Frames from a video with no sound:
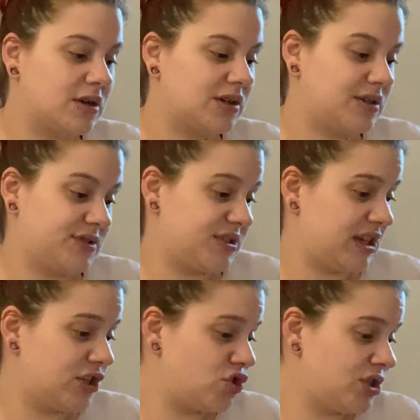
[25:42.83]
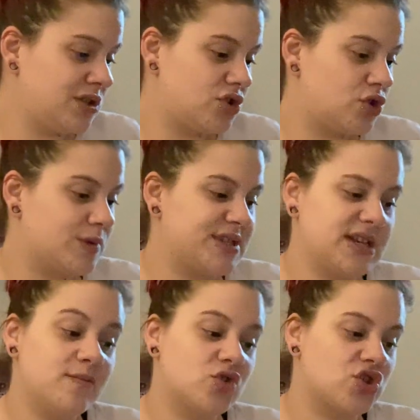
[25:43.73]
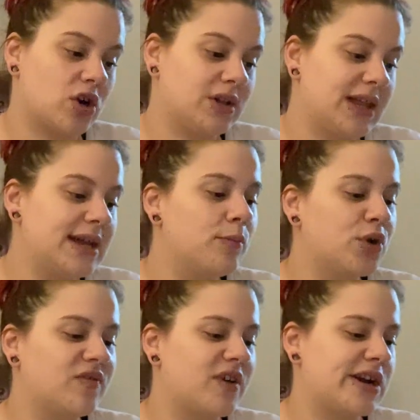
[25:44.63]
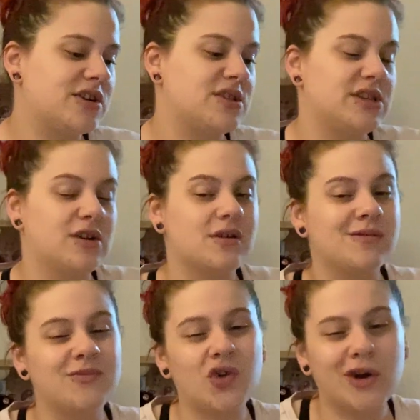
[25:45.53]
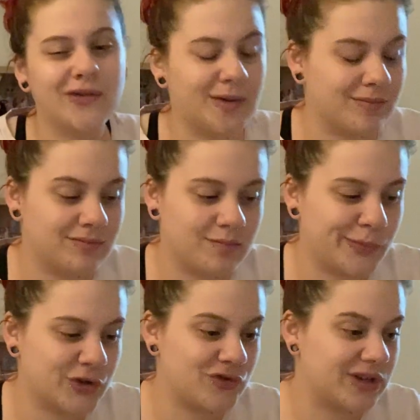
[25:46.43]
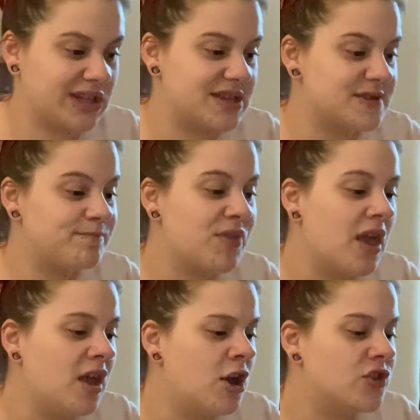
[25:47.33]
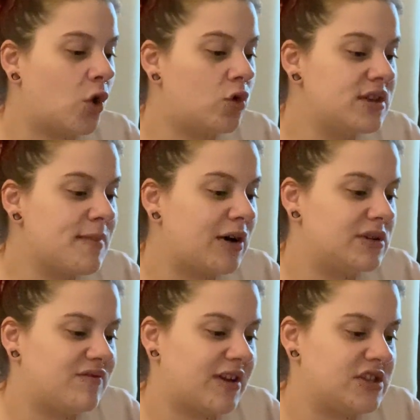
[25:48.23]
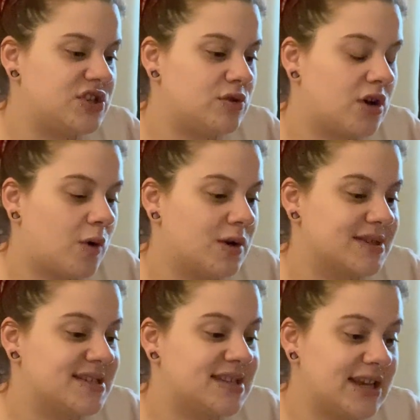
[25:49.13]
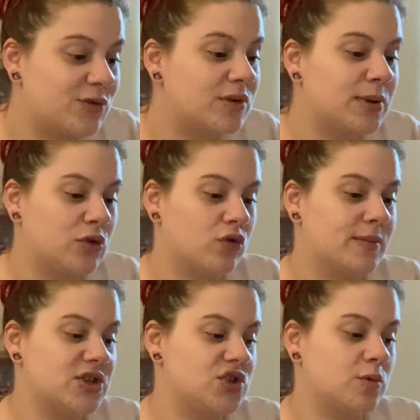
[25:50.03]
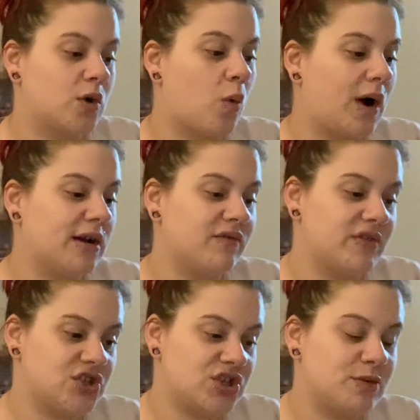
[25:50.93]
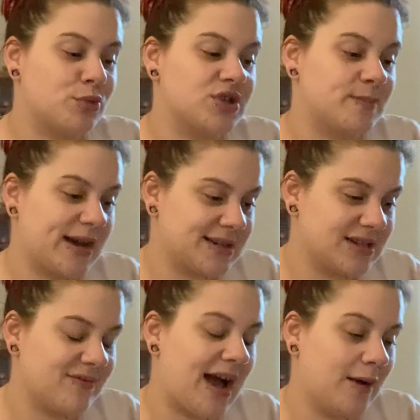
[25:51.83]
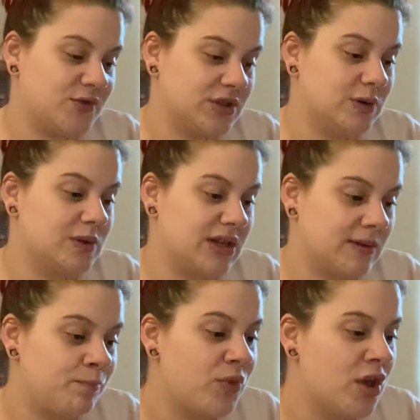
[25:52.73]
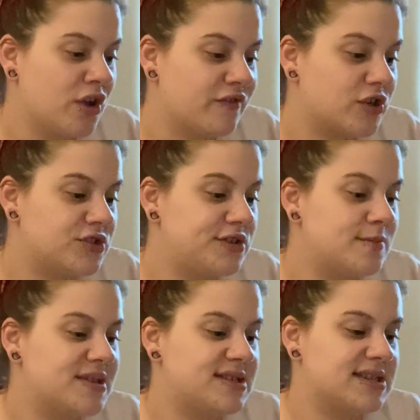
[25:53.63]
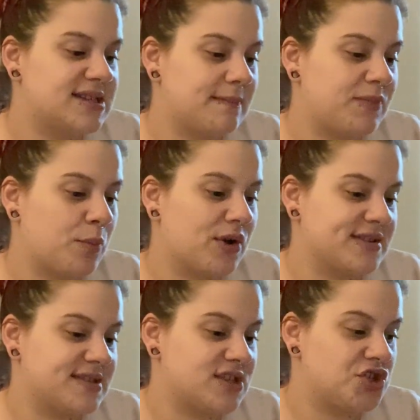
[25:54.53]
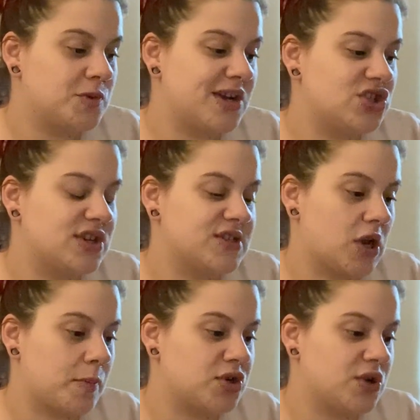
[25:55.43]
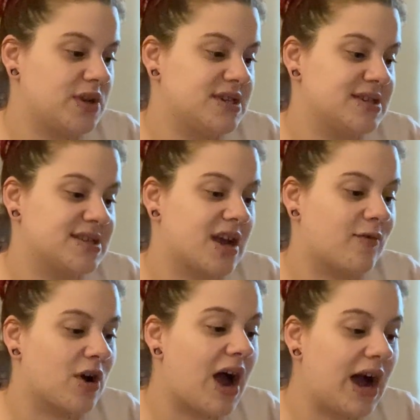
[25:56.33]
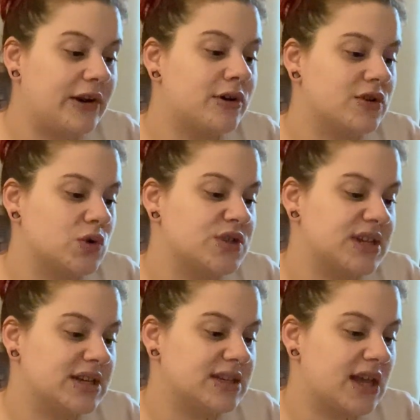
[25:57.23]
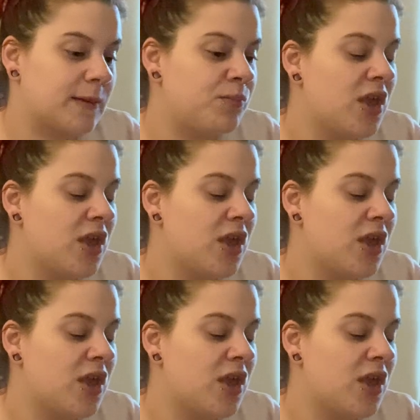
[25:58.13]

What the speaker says: Osanjit to receive the starlight and bring fire to the earth. Sorry if I'm butchering these. The holy mountain invites you to go on a sacred pilgrimage to acquire vision and perspective. Absolutely. First, you must accept the present situation as an opportunity to discover higher understanding,